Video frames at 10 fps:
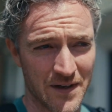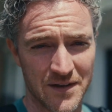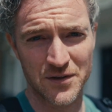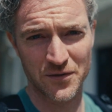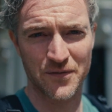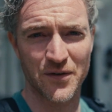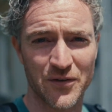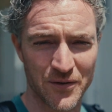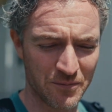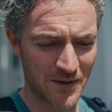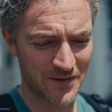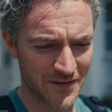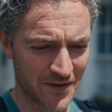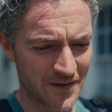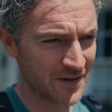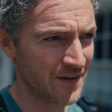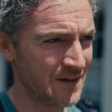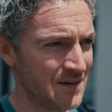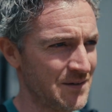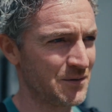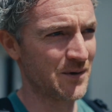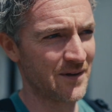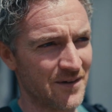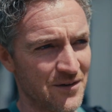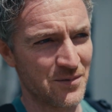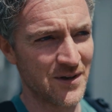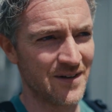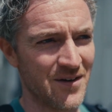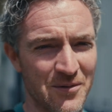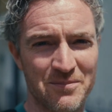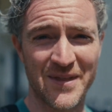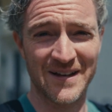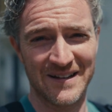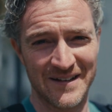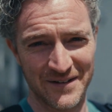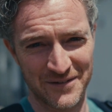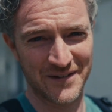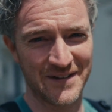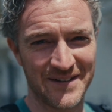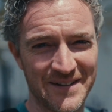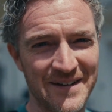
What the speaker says: advantage of the sun whilst it's out. The weather has been up the left.